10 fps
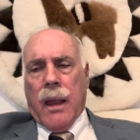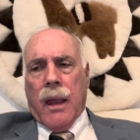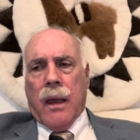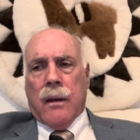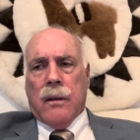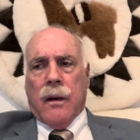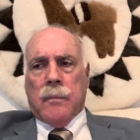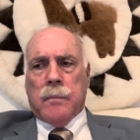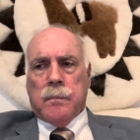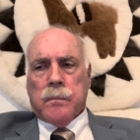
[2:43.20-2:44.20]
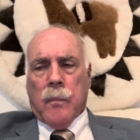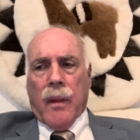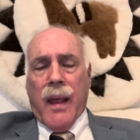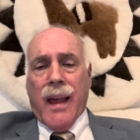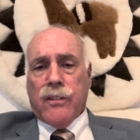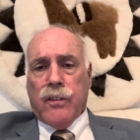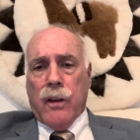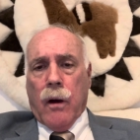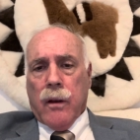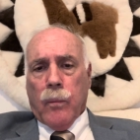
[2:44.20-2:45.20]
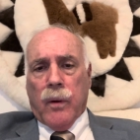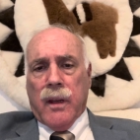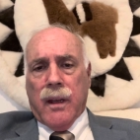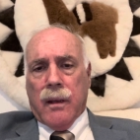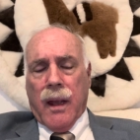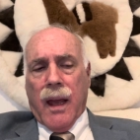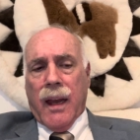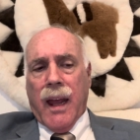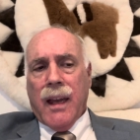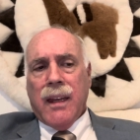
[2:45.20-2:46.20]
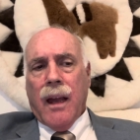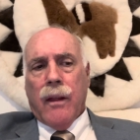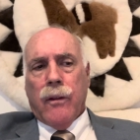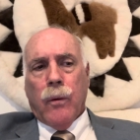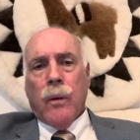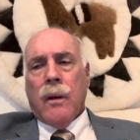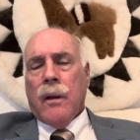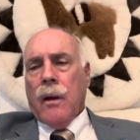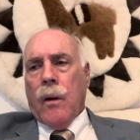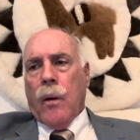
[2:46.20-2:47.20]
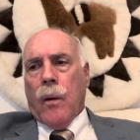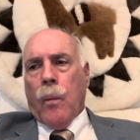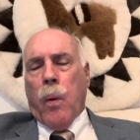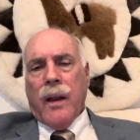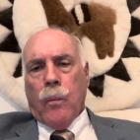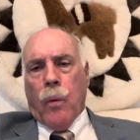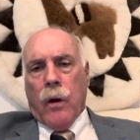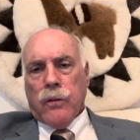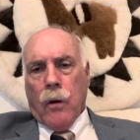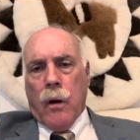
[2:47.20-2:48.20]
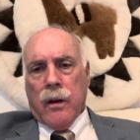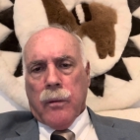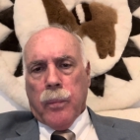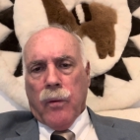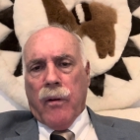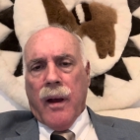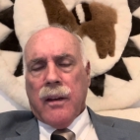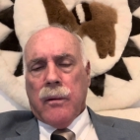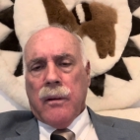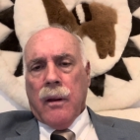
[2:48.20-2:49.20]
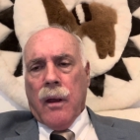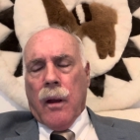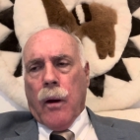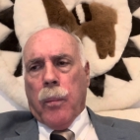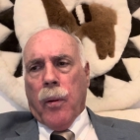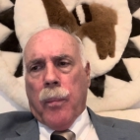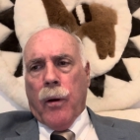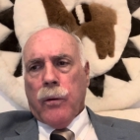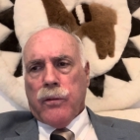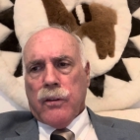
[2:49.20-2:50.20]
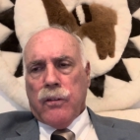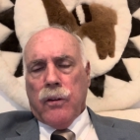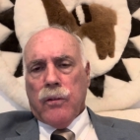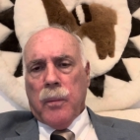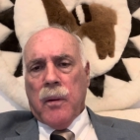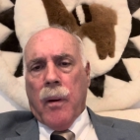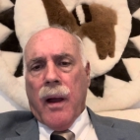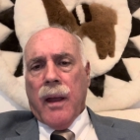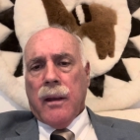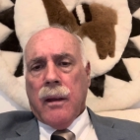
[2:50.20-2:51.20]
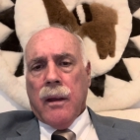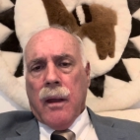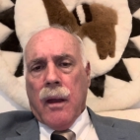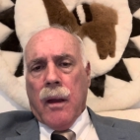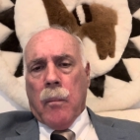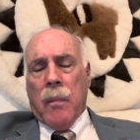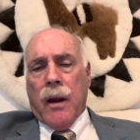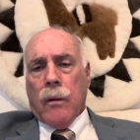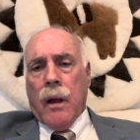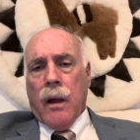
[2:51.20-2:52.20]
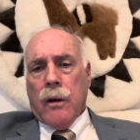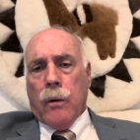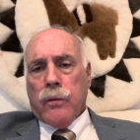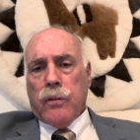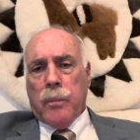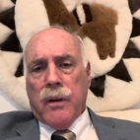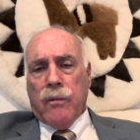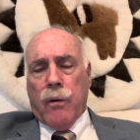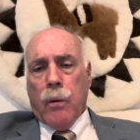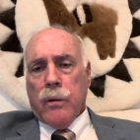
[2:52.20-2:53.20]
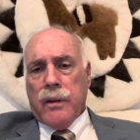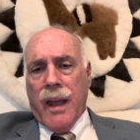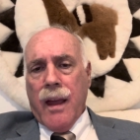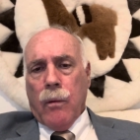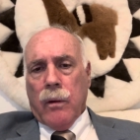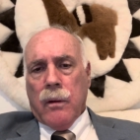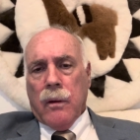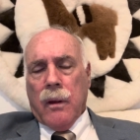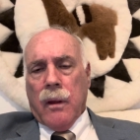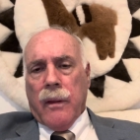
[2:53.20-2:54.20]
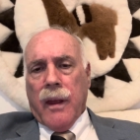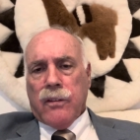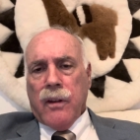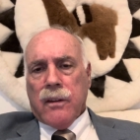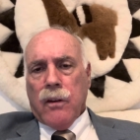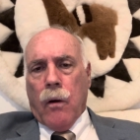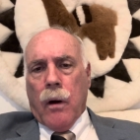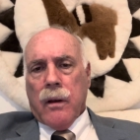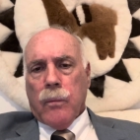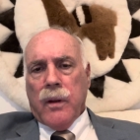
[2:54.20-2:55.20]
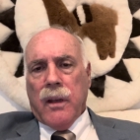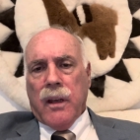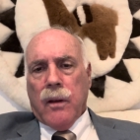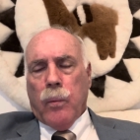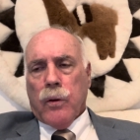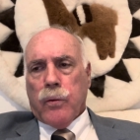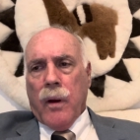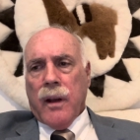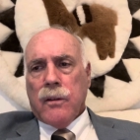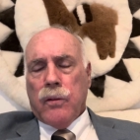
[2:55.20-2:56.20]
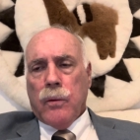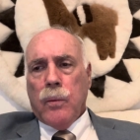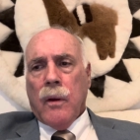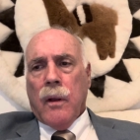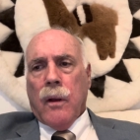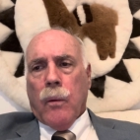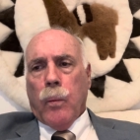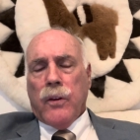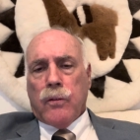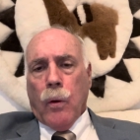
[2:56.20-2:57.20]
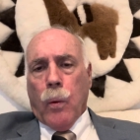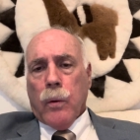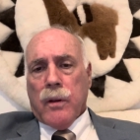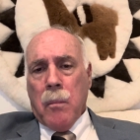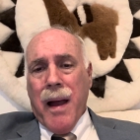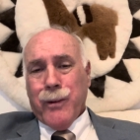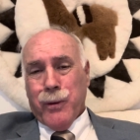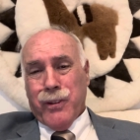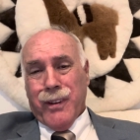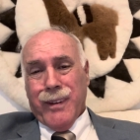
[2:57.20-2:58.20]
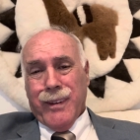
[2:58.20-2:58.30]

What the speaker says: That's the audit we need. And any other whitewash audit proposed by Mayor Lago should be voted down. That's not the audit we need. We're trying to restore democracy